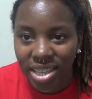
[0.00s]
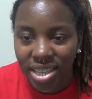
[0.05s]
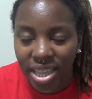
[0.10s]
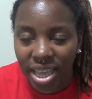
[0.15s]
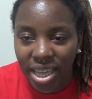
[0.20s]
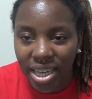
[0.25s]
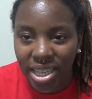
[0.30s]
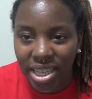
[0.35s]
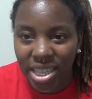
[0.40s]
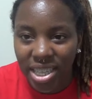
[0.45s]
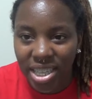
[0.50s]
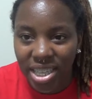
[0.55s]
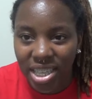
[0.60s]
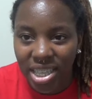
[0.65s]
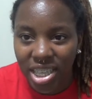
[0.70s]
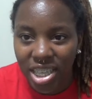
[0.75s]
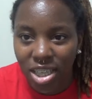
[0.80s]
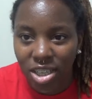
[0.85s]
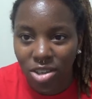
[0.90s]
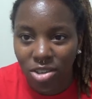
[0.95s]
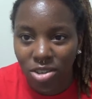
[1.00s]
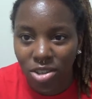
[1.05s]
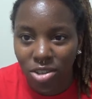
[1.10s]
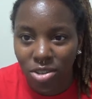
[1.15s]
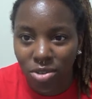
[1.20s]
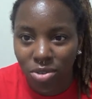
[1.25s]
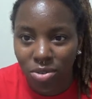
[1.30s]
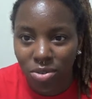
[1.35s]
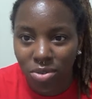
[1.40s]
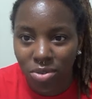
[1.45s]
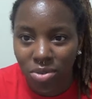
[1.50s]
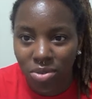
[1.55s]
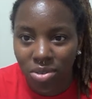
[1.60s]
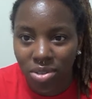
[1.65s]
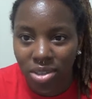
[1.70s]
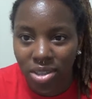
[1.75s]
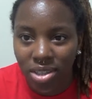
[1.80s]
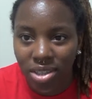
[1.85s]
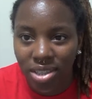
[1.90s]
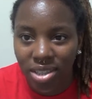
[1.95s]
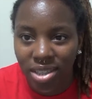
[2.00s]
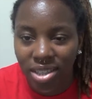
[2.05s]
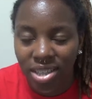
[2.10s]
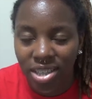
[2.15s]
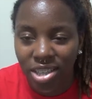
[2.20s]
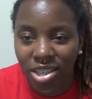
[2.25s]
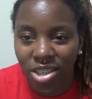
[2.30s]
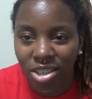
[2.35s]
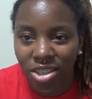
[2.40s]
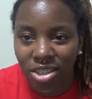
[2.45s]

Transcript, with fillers: that it could kill you in